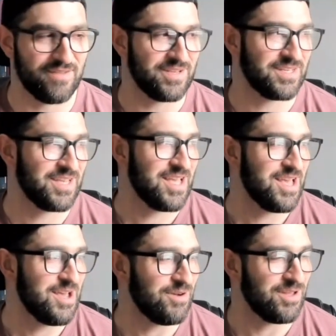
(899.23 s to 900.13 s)
It's
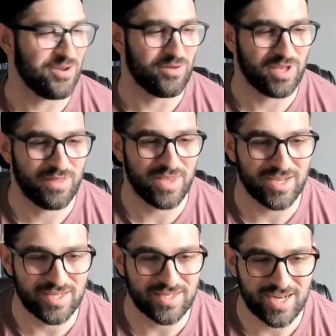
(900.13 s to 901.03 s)
one of the only
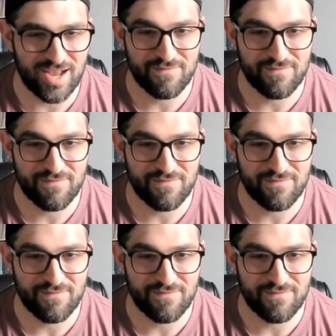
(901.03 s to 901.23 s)
things that I